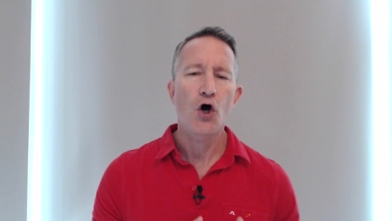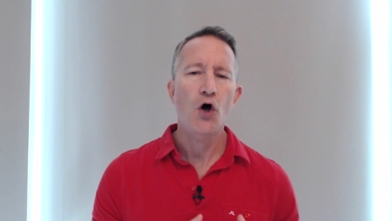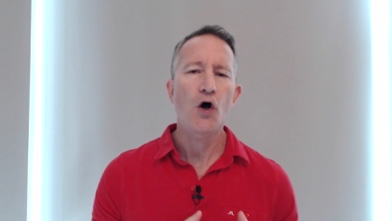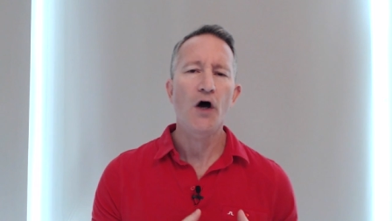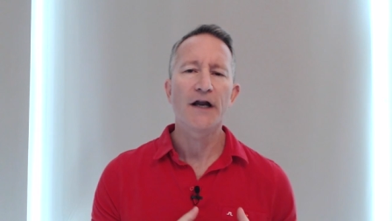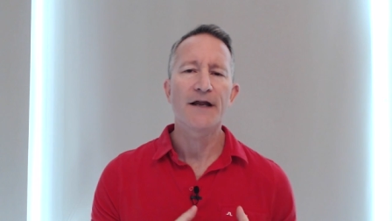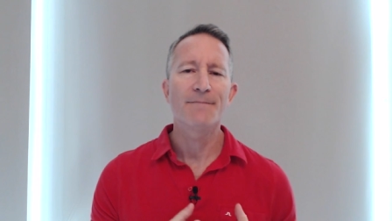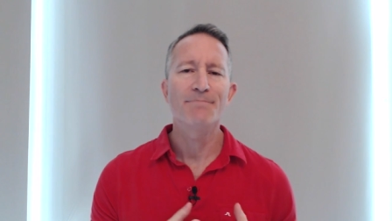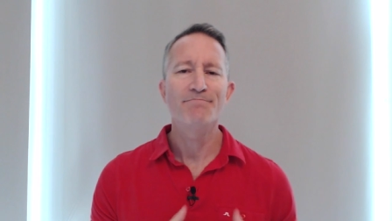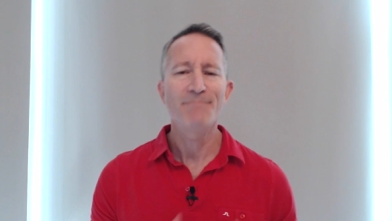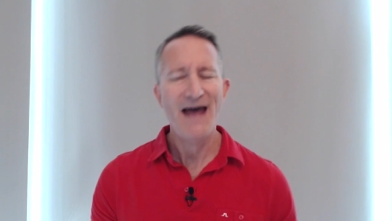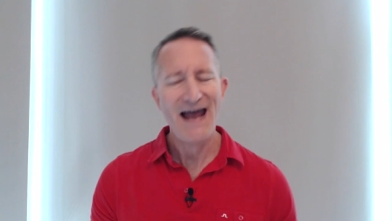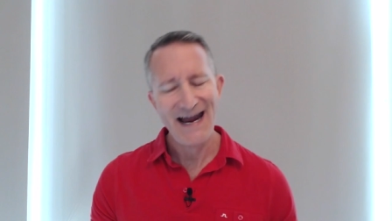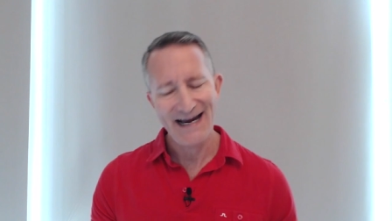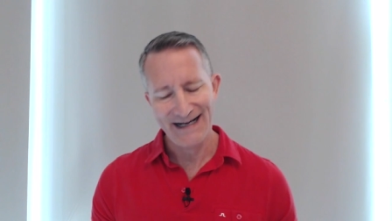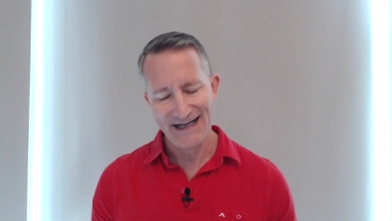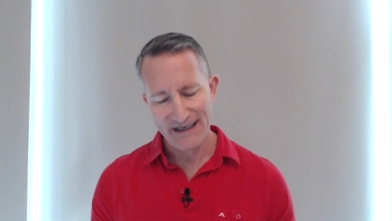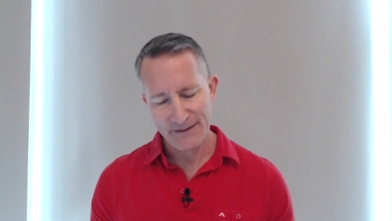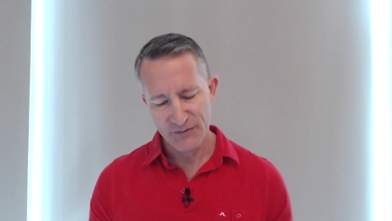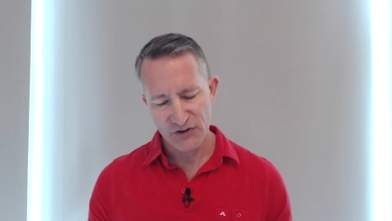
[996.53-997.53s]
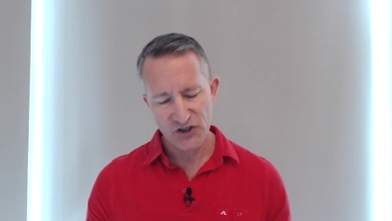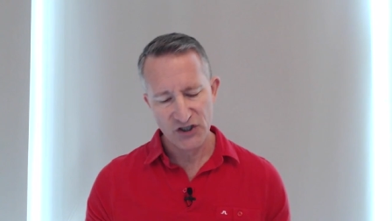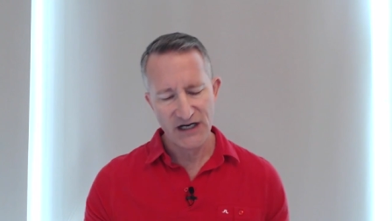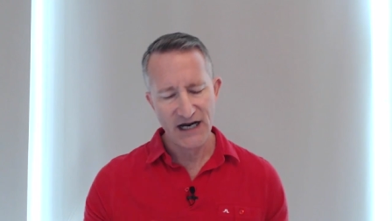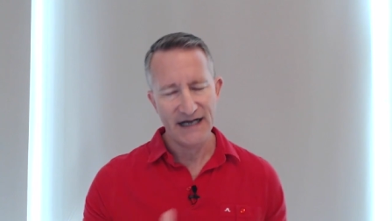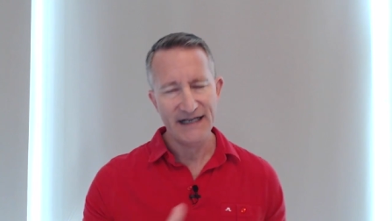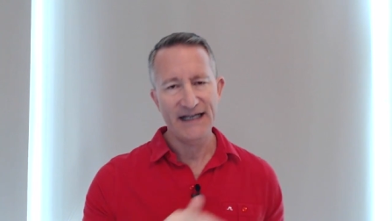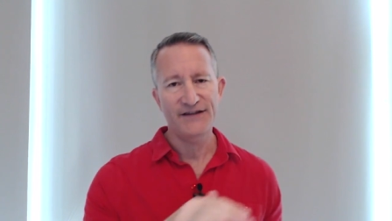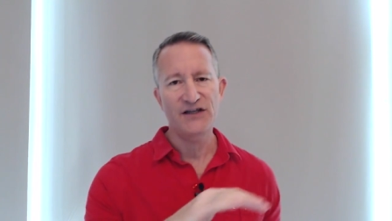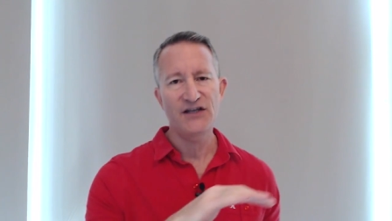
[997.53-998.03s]
automatic, but you
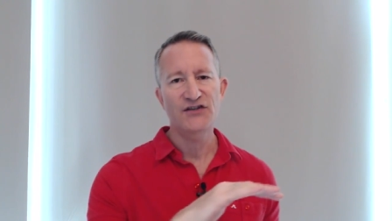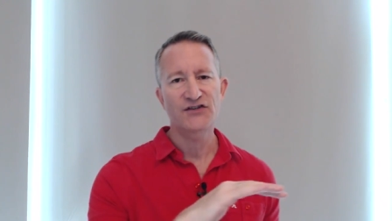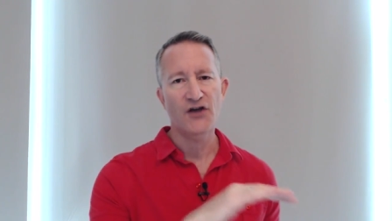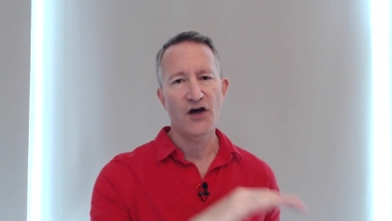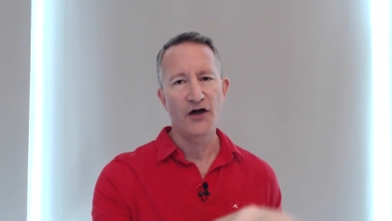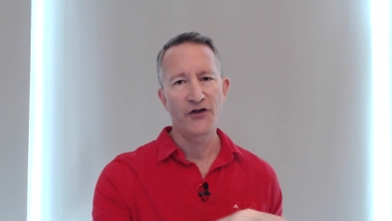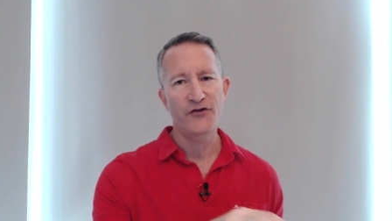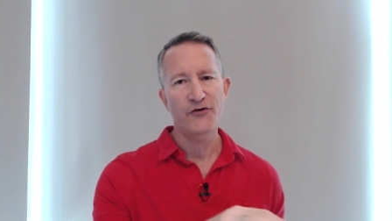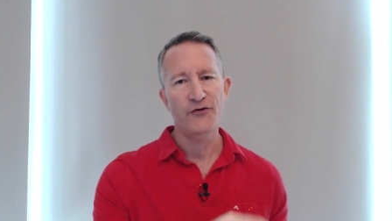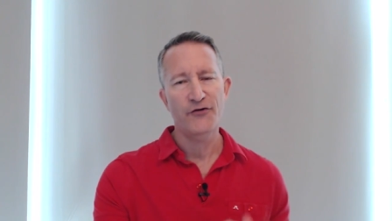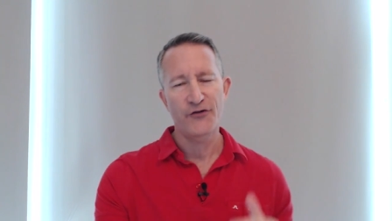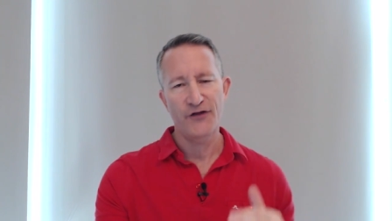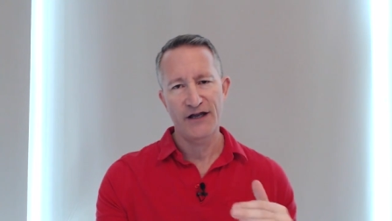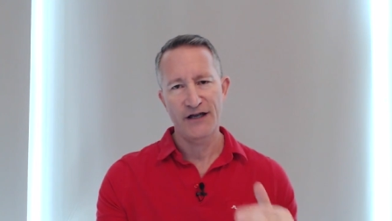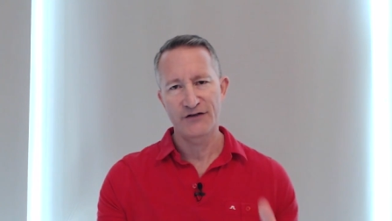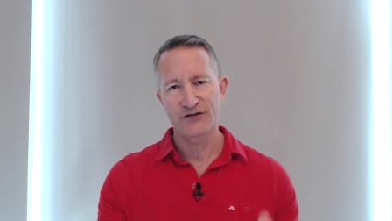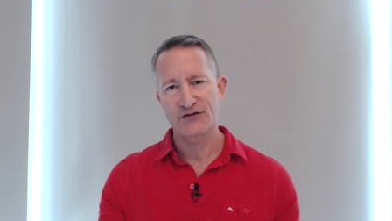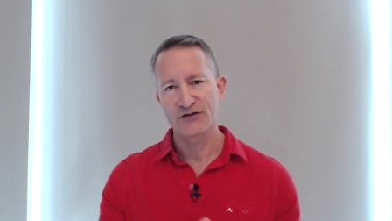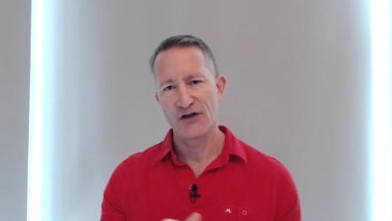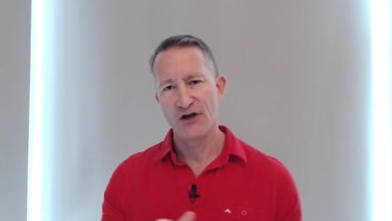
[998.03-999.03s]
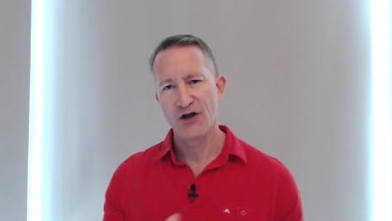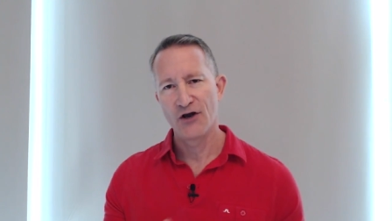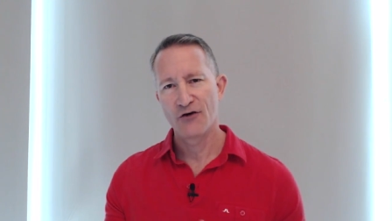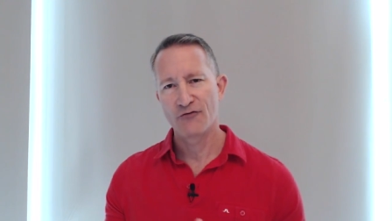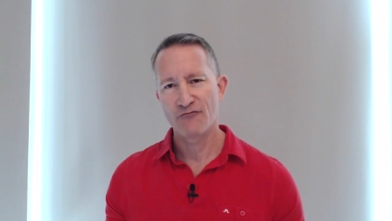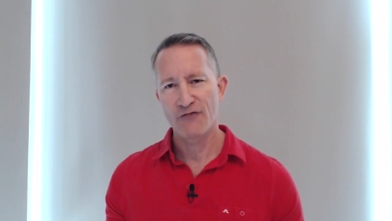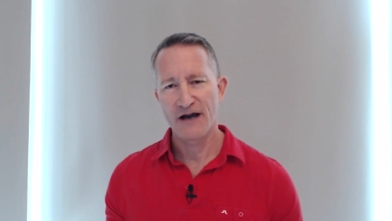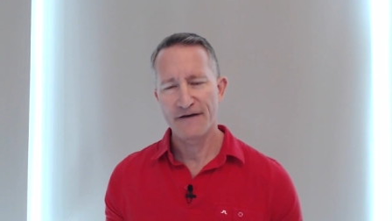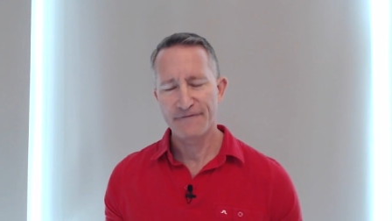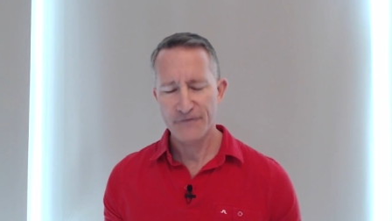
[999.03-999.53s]
got to get these other things
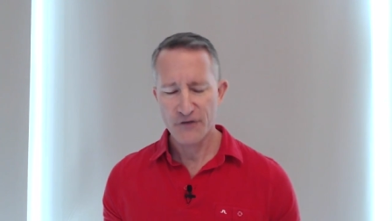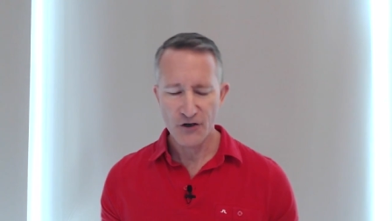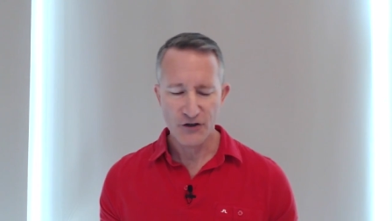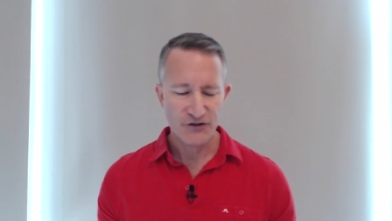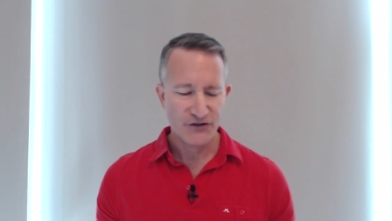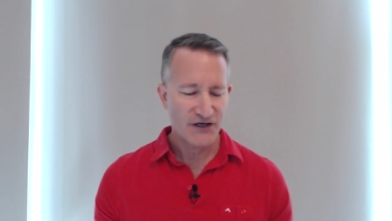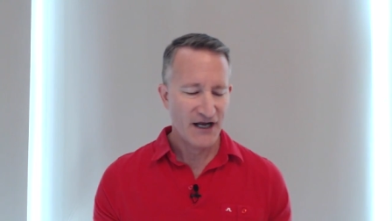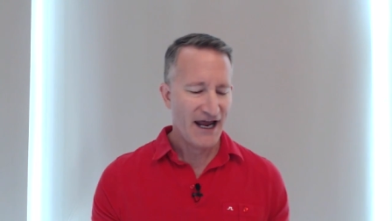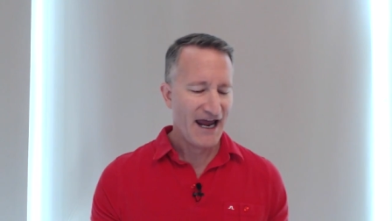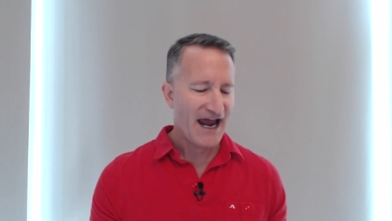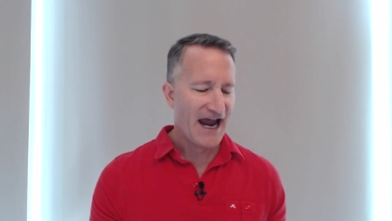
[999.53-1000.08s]
right first.